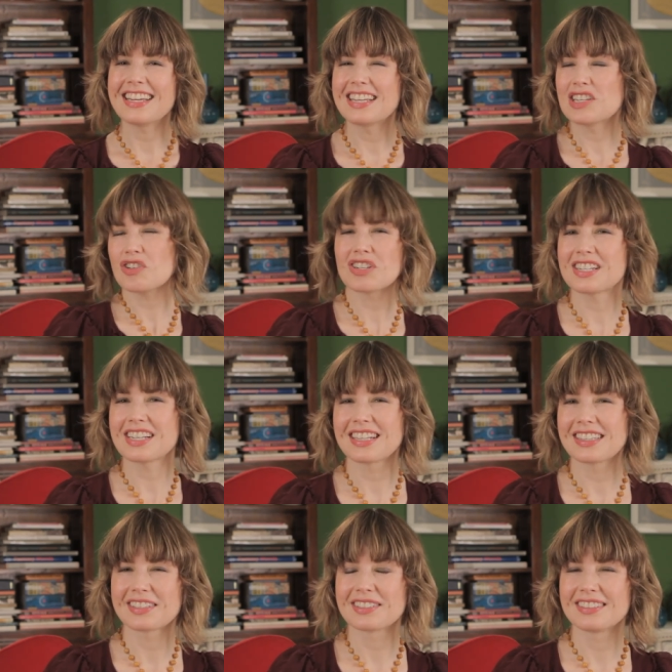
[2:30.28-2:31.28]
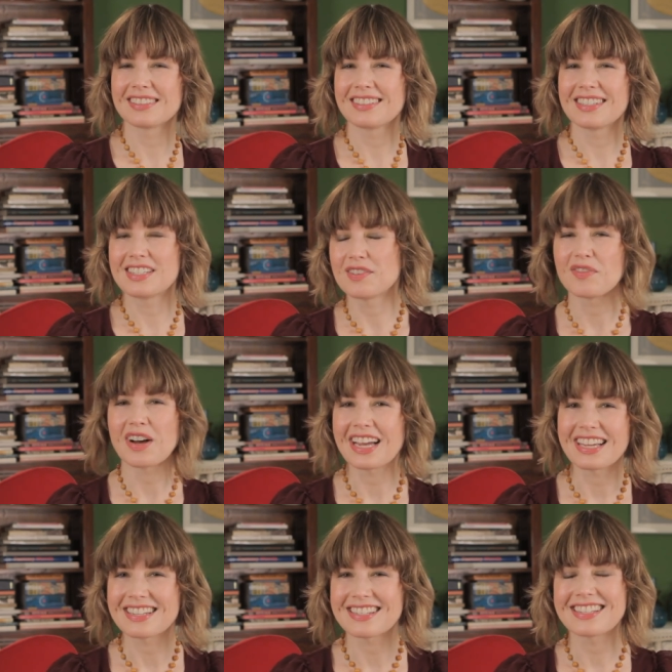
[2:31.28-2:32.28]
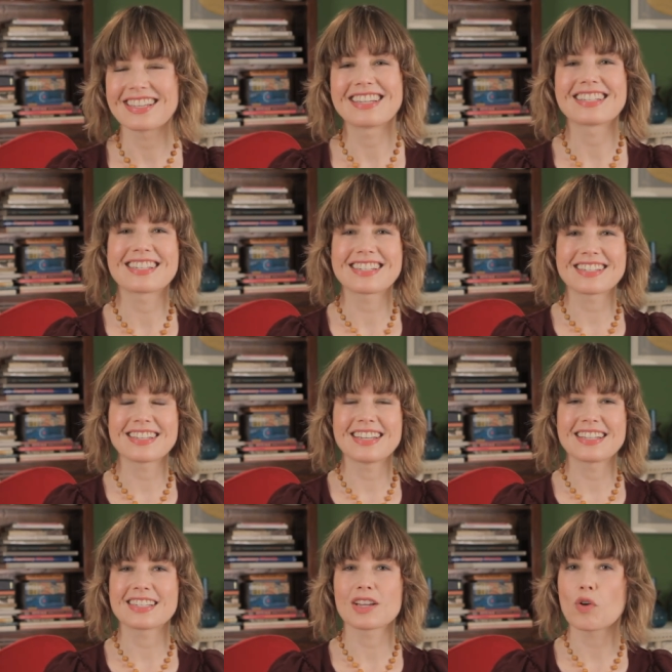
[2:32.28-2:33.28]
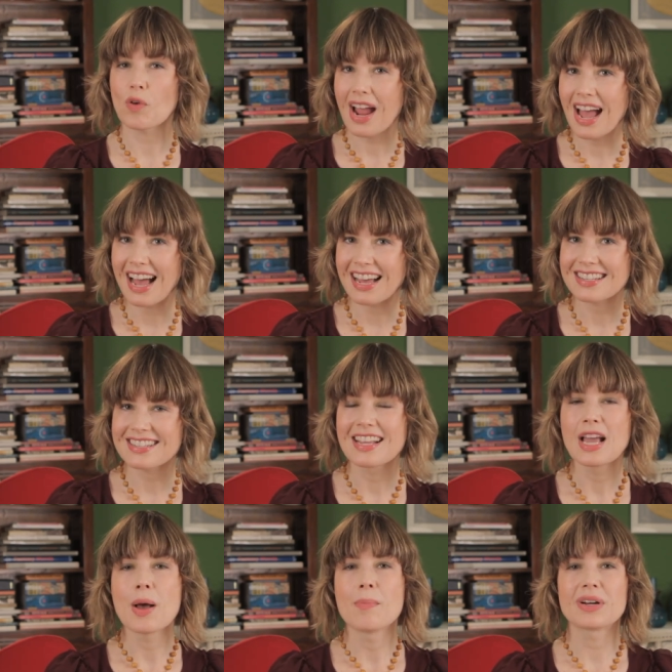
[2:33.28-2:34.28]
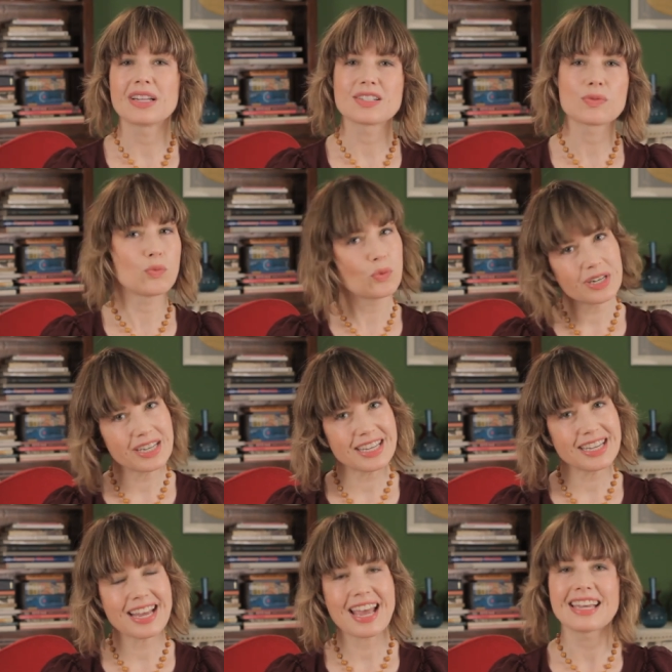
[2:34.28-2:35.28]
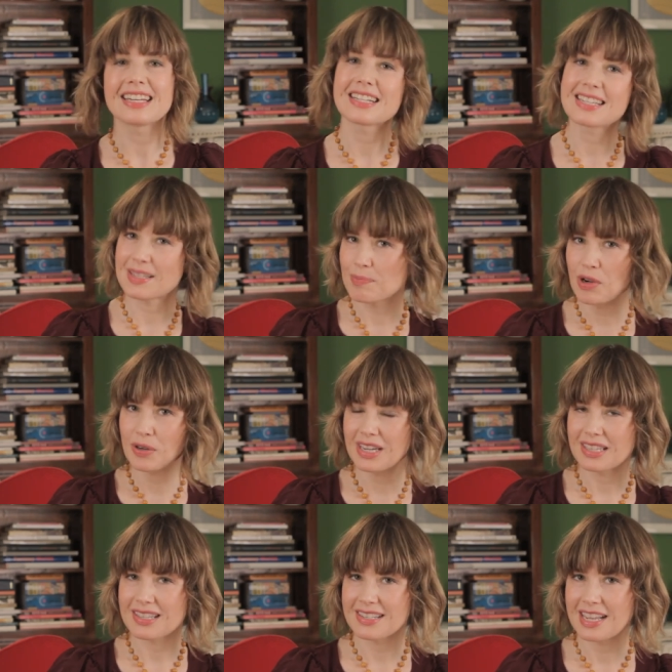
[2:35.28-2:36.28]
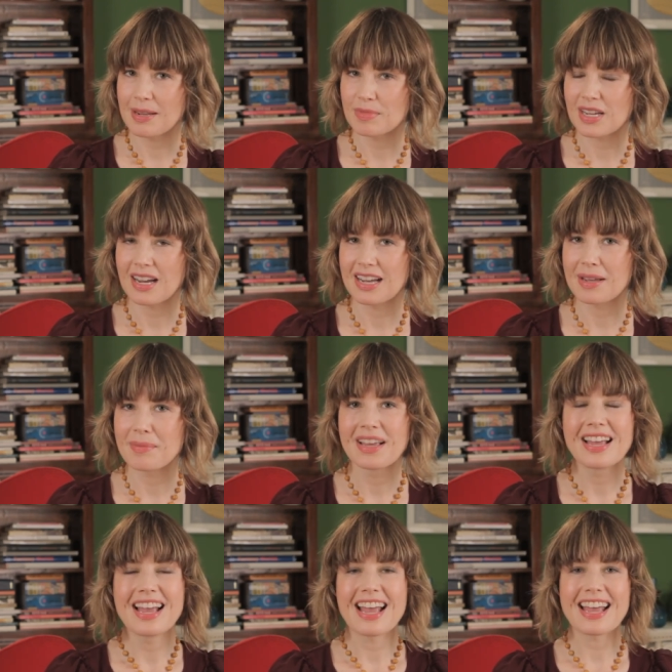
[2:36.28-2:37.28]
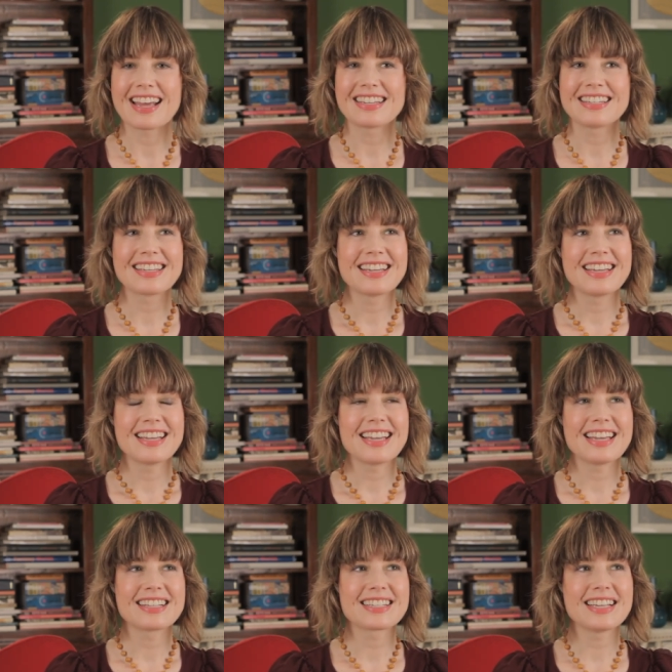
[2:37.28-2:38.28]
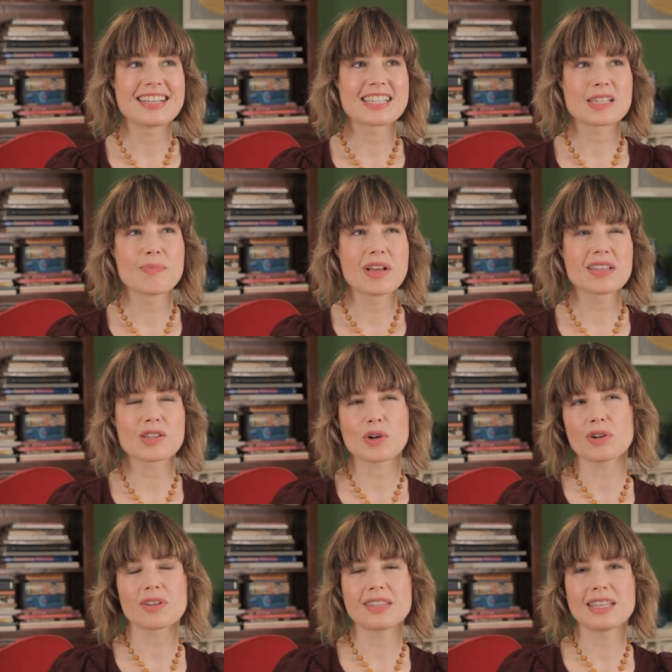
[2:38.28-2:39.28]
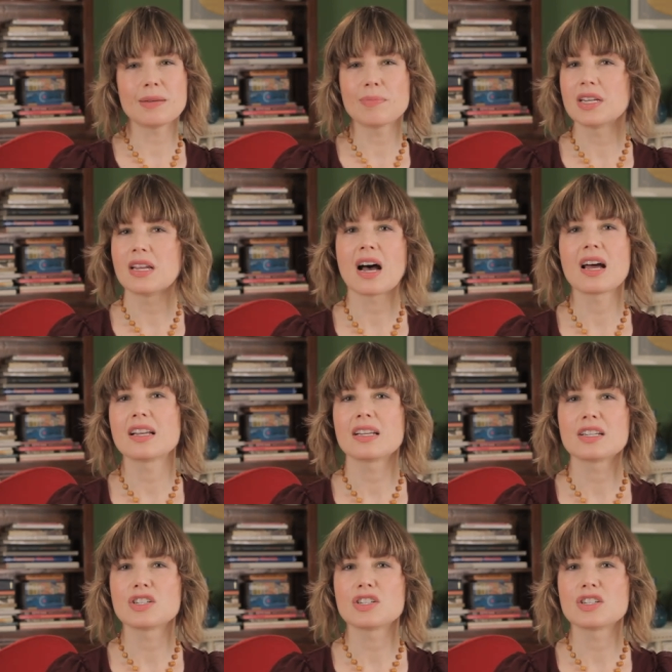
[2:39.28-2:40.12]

interesting little device. It's a grass, but it's woody and it's smoky at the same time. And it smells earthy, but not